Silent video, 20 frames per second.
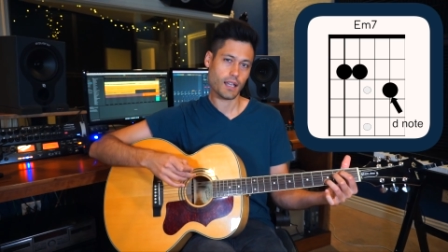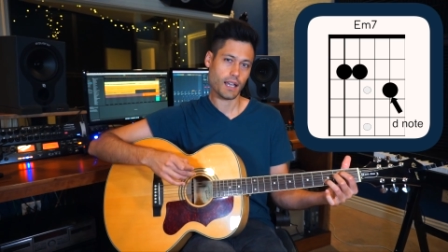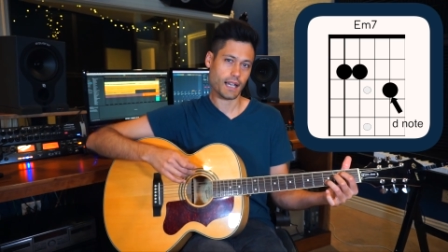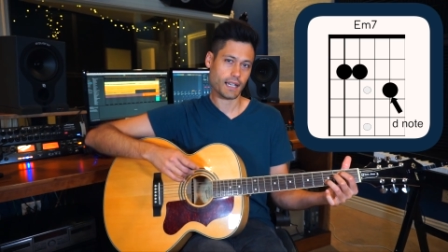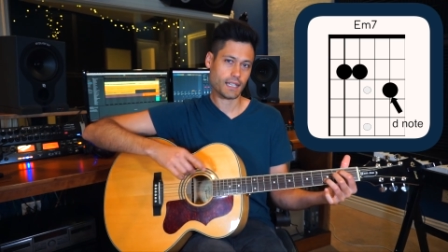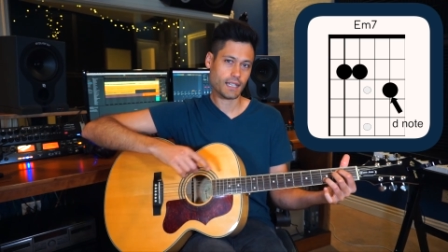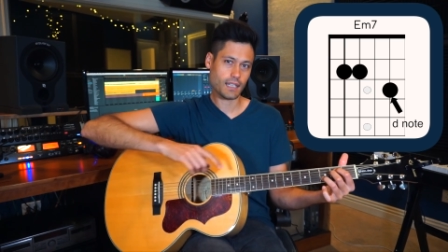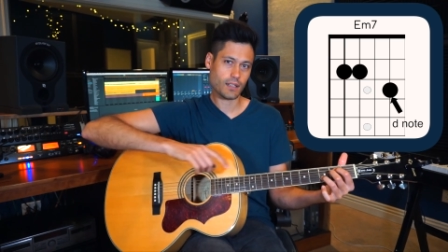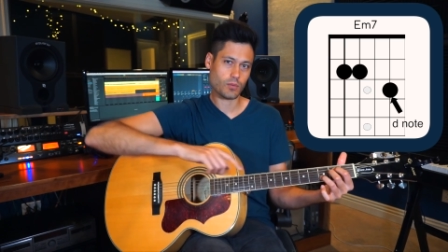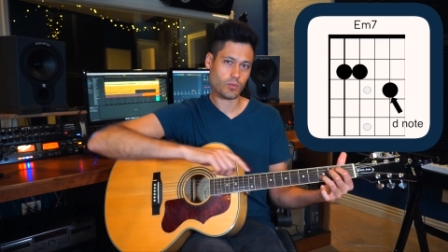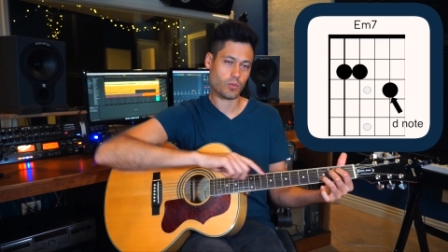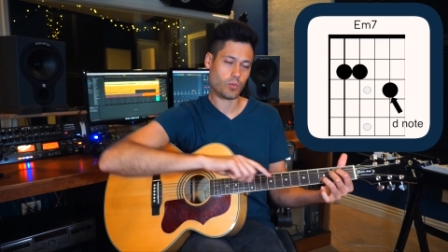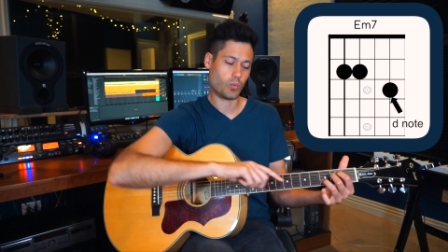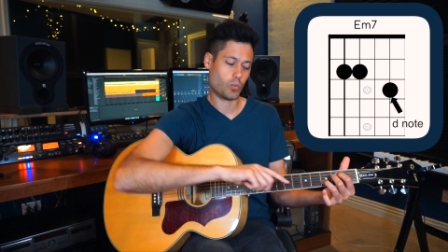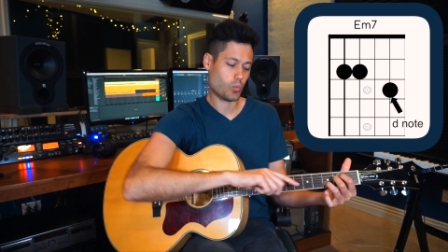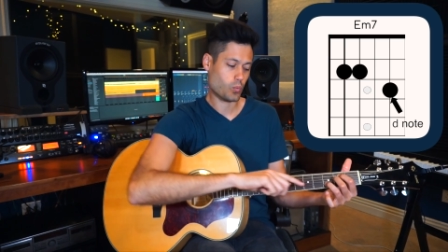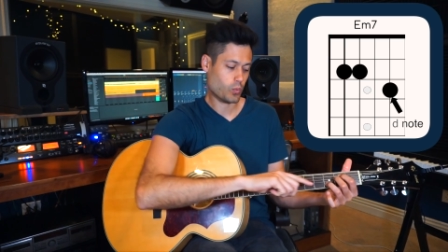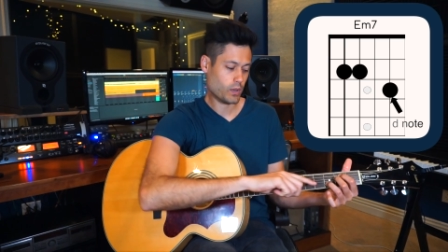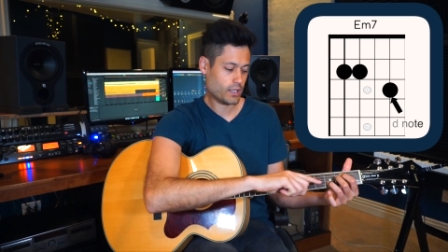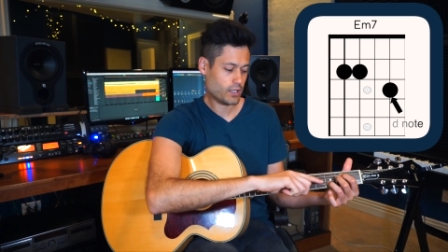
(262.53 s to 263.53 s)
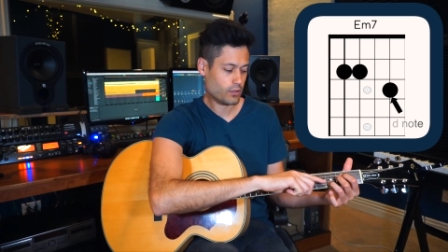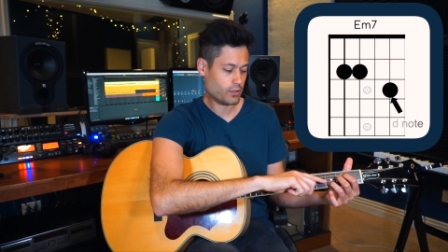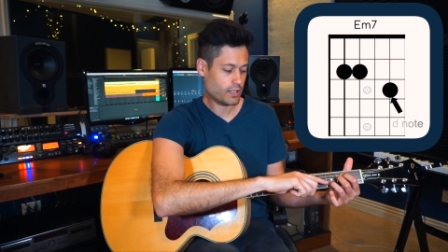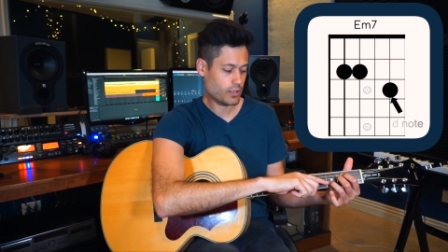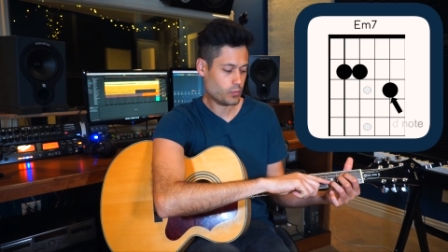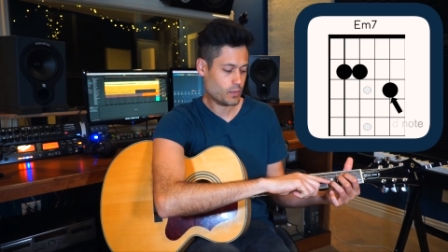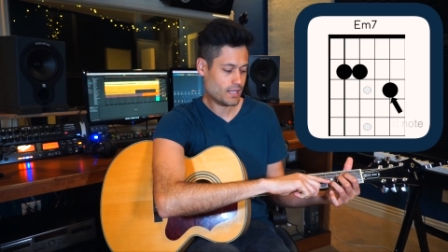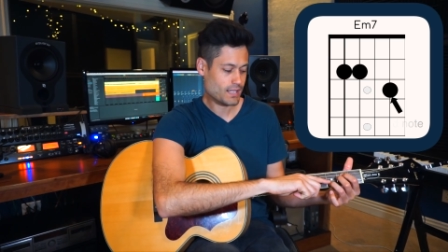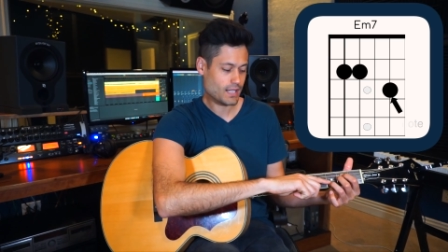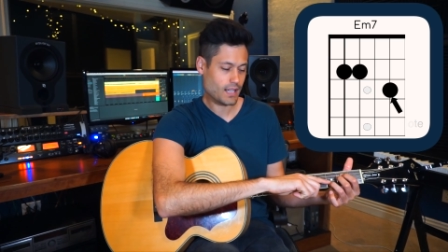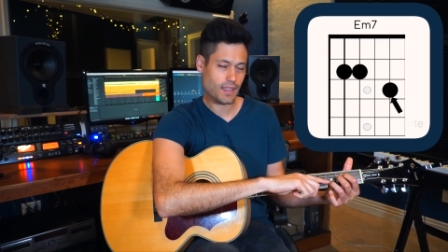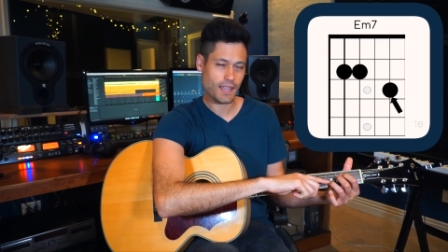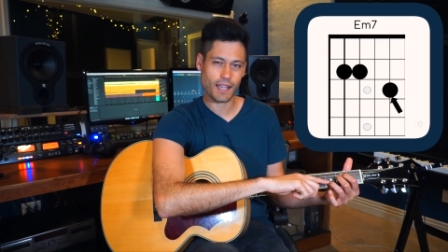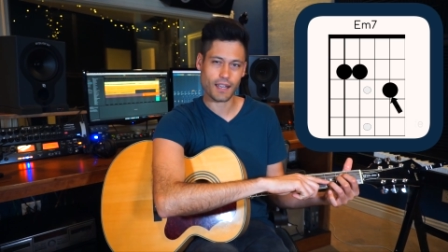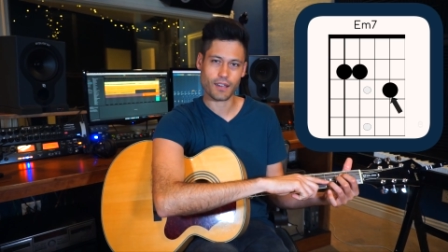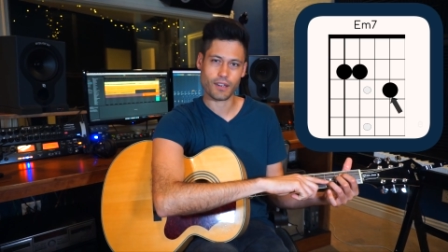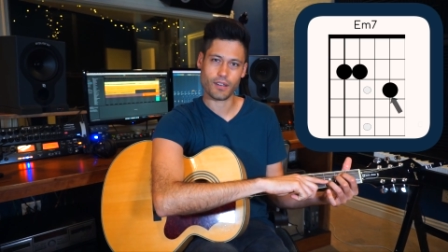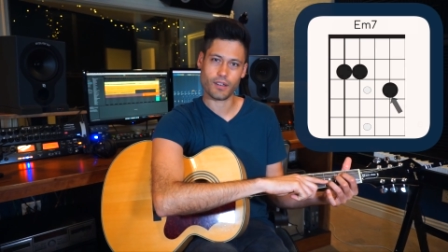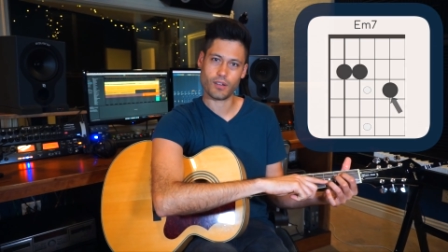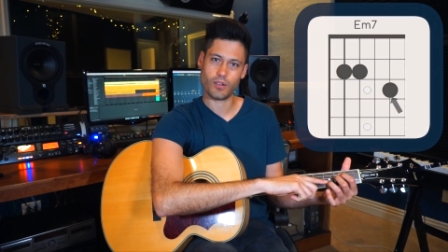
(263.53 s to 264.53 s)
Again, what note did we say
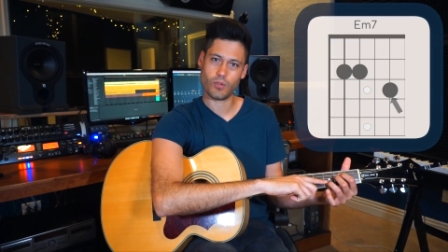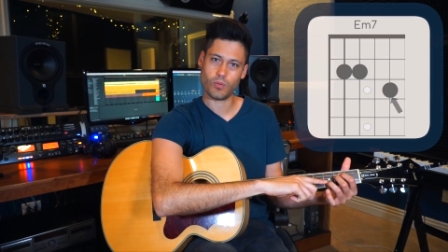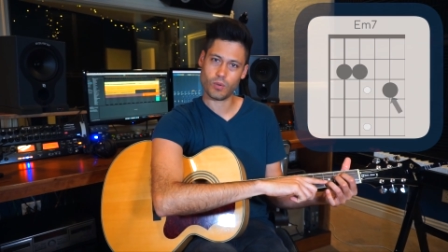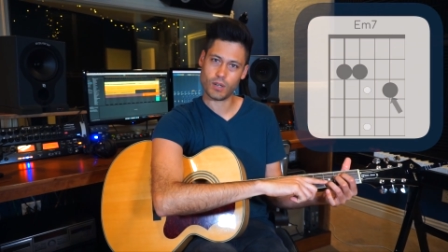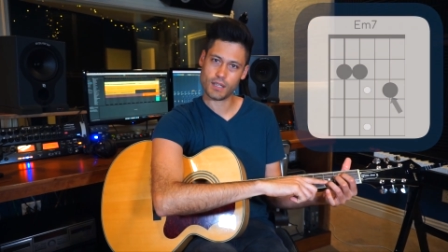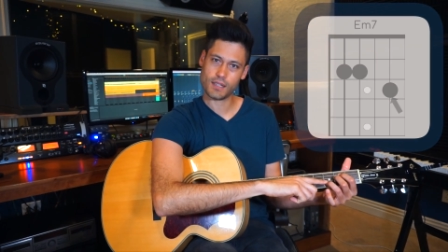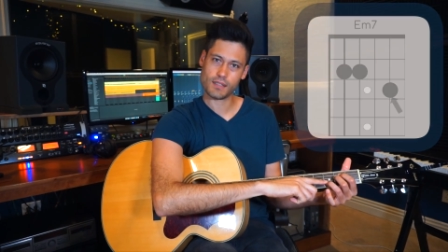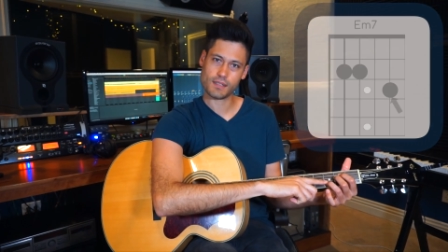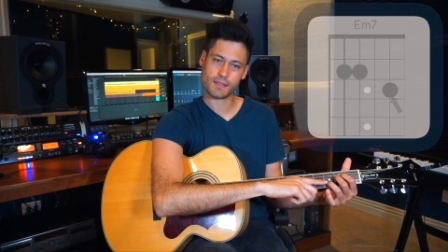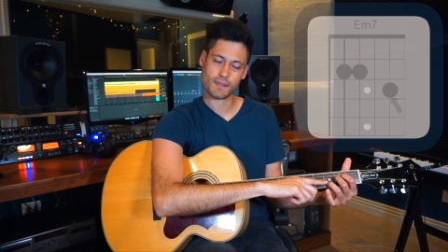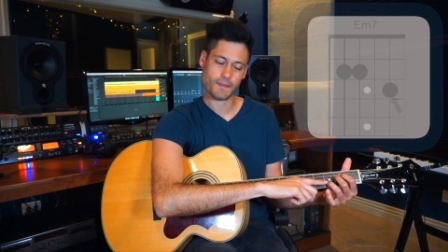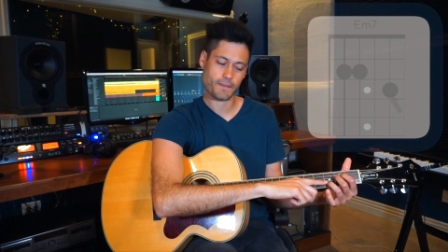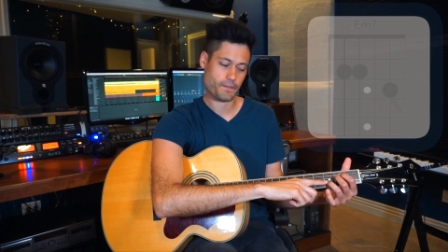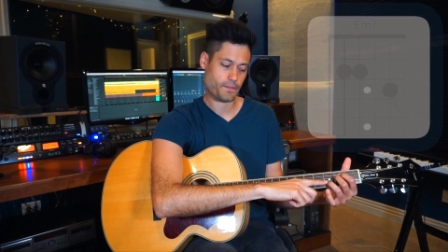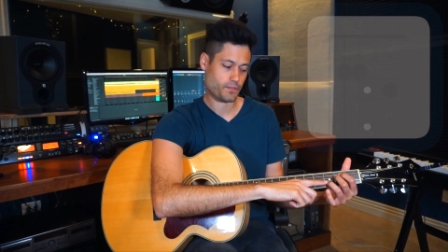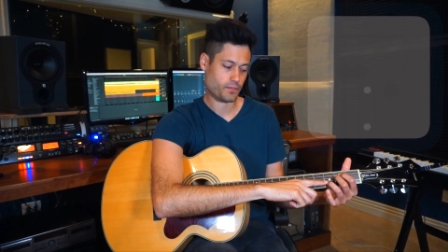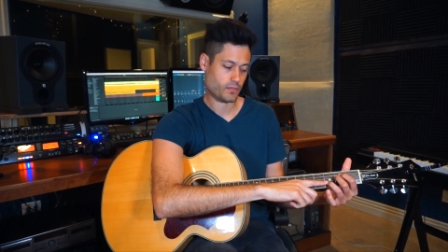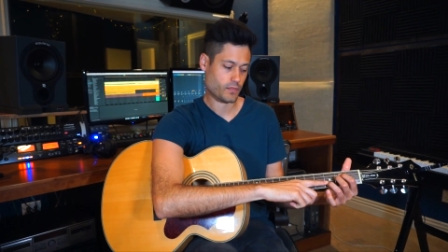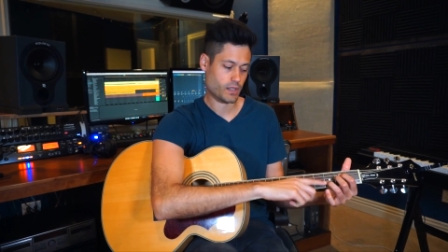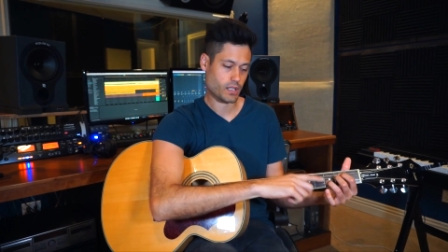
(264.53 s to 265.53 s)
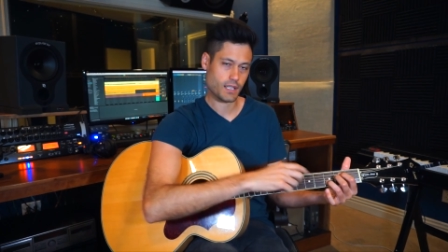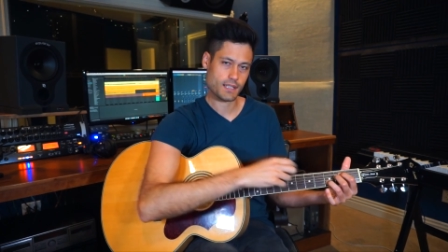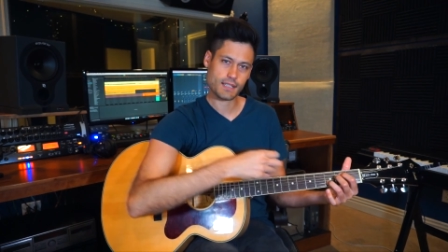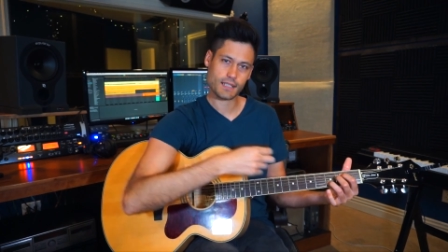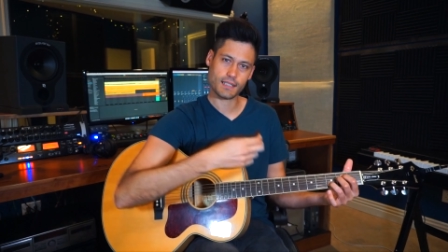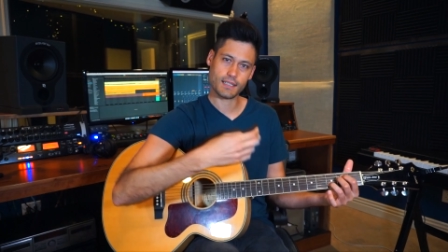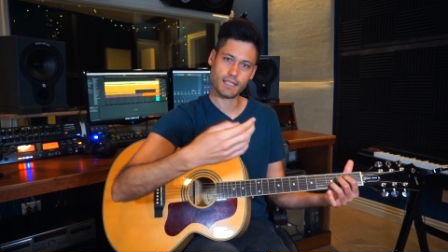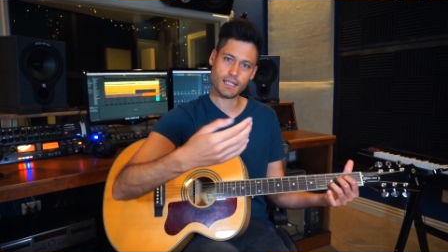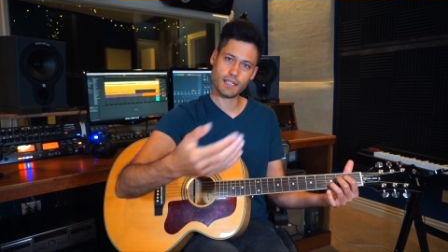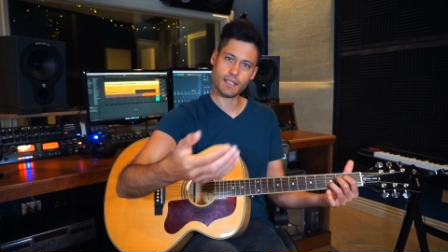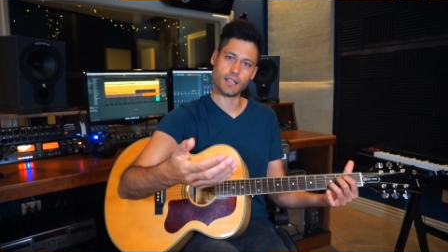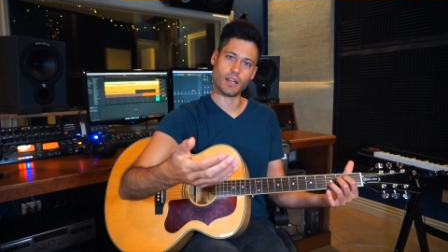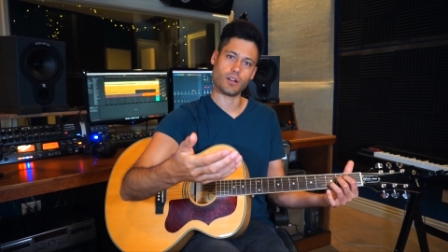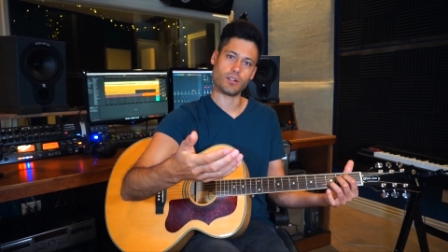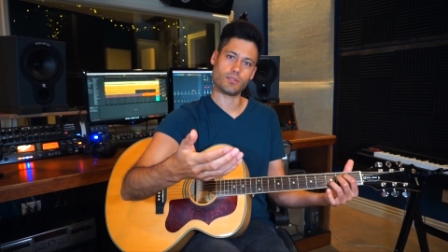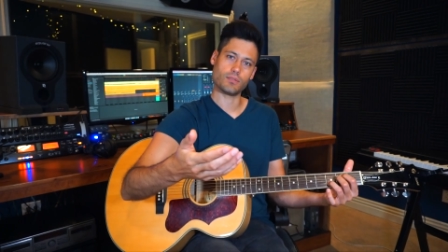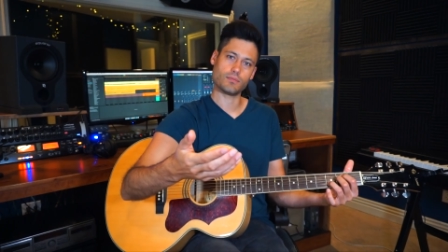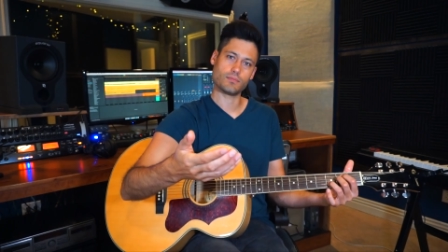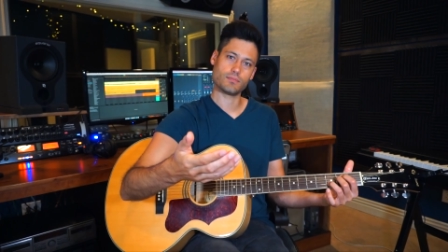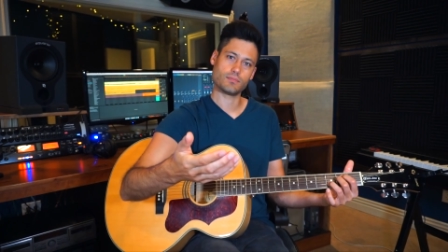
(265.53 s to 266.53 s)
that was? It's a D note.